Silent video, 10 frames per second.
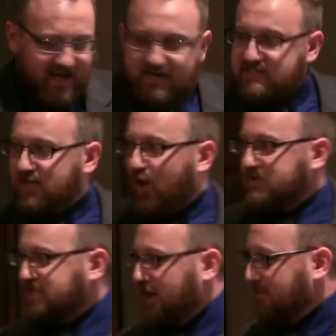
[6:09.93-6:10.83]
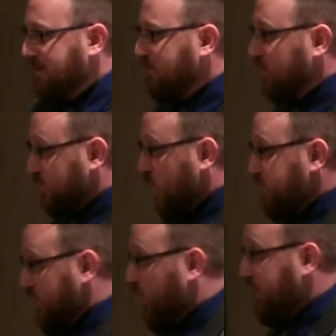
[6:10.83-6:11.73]
Here's the whole sermon. I'm going to
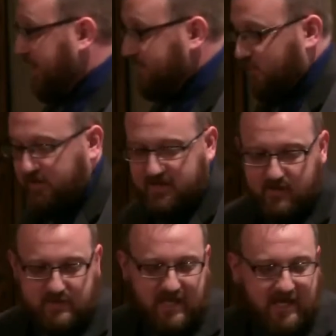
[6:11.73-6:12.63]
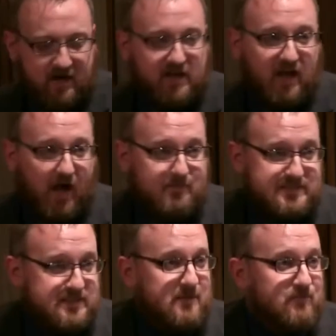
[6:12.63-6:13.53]
quote the whole thing for you. Okay, here it
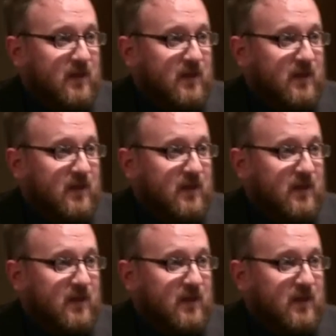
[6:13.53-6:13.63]
comes.